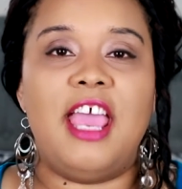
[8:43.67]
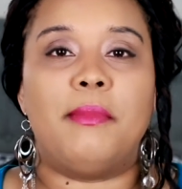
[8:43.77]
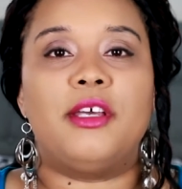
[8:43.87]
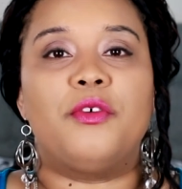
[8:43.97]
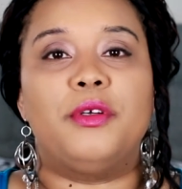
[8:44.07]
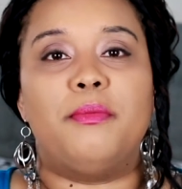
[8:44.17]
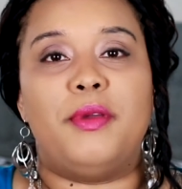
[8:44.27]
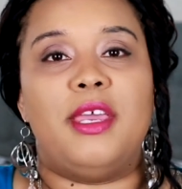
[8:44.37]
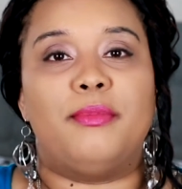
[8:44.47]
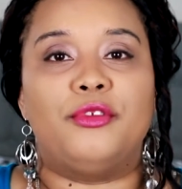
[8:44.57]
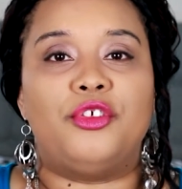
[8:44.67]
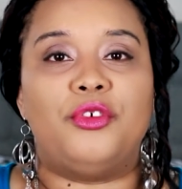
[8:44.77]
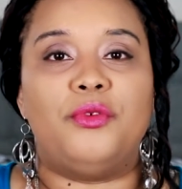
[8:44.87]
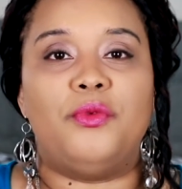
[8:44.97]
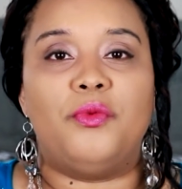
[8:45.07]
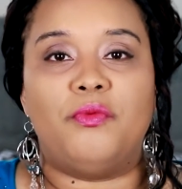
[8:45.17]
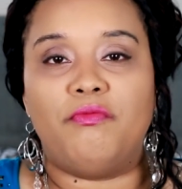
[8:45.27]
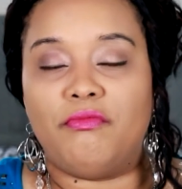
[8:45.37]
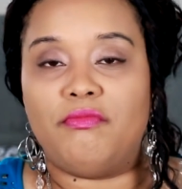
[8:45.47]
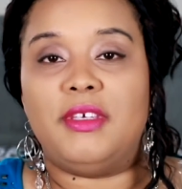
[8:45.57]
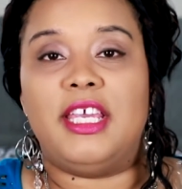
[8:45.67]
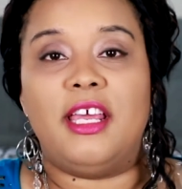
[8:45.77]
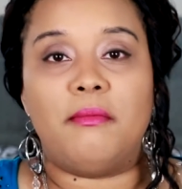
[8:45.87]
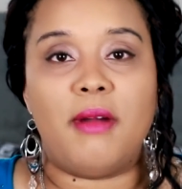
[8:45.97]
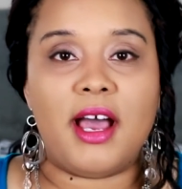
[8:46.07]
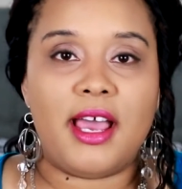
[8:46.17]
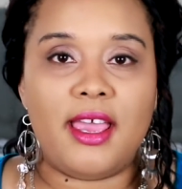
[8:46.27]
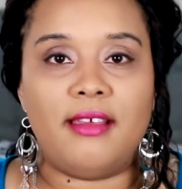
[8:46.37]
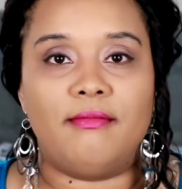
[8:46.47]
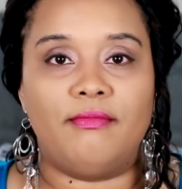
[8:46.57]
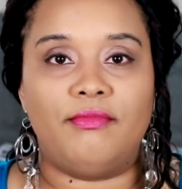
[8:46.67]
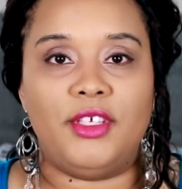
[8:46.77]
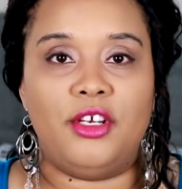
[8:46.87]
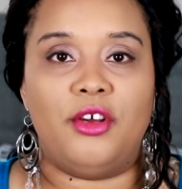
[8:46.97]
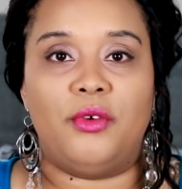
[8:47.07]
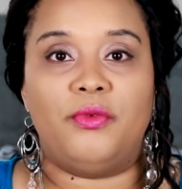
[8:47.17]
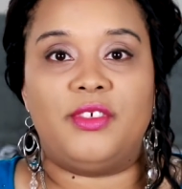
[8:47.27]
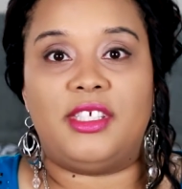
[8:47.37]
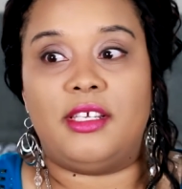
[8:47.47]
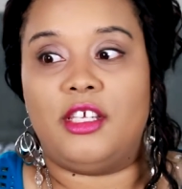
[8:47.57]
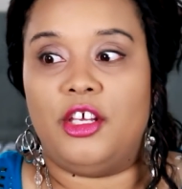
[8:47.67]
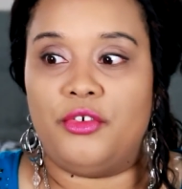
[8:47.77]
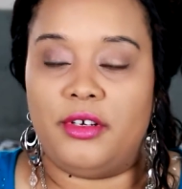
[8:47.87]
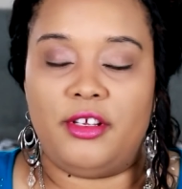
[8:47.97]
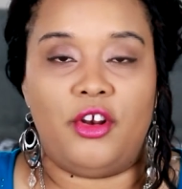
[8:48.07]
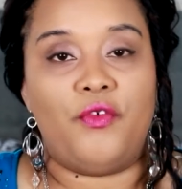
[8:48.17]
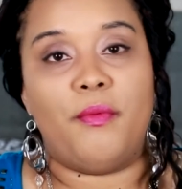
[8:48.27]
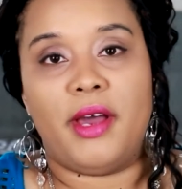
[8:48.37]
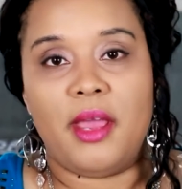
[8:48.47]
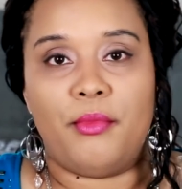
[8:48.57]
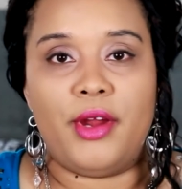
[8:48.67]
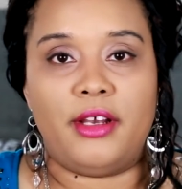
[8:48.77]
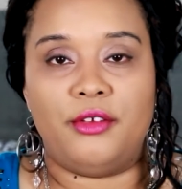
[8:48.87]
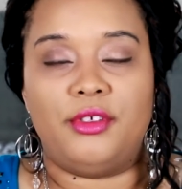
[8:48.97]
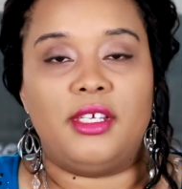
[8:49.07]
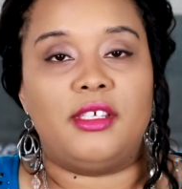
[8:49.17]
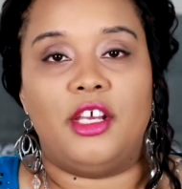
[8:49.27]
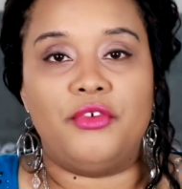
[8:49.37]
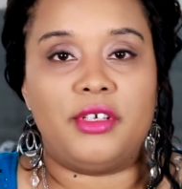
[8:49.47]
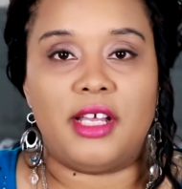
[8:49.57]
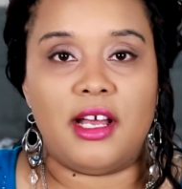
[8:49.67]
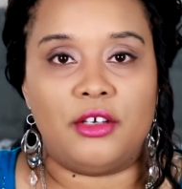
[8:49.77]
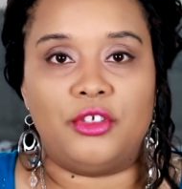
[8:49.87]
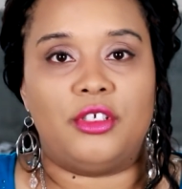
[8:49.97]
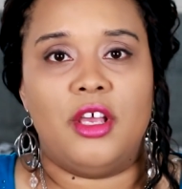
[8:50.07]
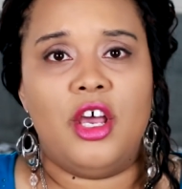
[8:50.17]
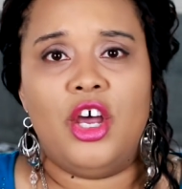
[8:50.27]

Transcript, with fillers: Am I going to be able to get my, you know, $600, you know, if you buy it brand new, $600